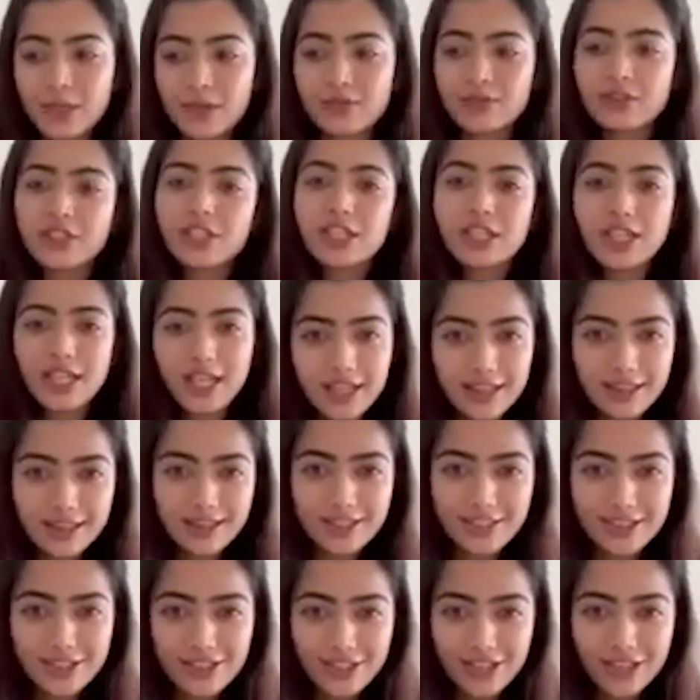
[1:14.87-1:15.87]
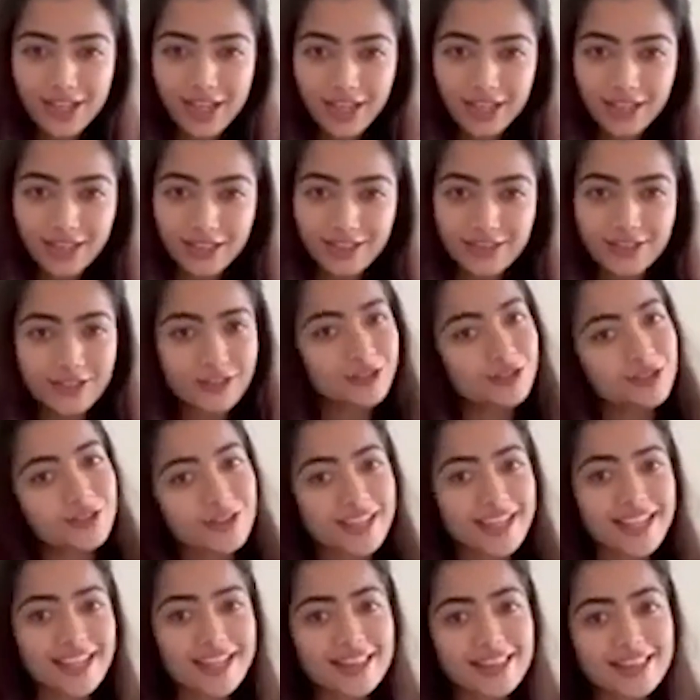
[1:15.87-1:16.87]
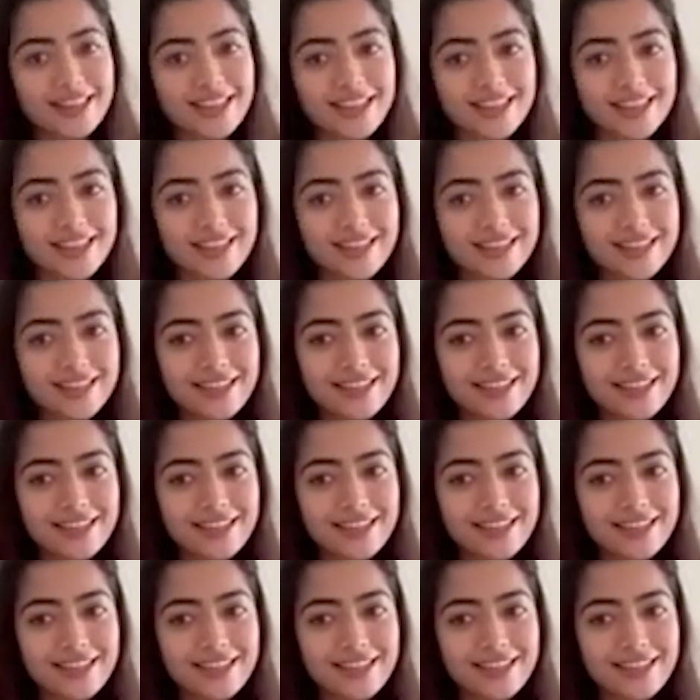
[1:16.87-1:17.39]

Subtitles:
we're in this together through thick and thin.